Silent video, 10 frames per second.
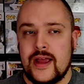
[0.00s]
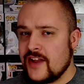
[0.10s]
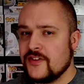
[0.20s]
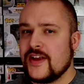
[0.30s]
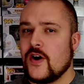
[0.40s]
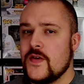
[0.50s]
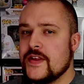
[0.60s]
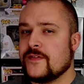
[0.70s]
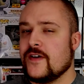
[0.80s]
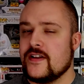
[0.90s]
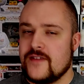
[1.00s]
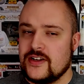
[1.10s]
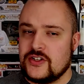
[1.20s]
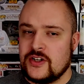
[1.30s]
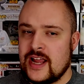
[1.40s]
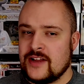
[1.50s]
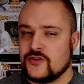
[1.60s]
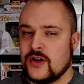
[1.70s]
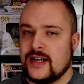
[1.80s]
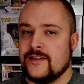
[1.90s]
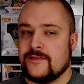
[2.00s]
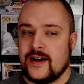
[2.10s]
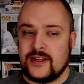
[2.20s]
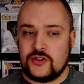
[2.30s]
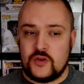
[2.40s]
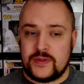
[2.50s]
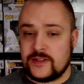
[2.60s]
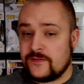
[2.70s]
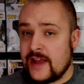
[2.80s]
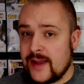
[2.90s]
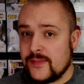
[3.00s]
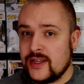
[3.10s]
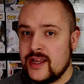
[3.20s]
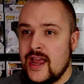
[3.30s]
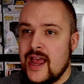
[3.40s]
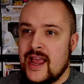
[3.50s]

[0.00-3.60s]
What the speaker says: Together they go on this fun adventure and try to find Chupa's family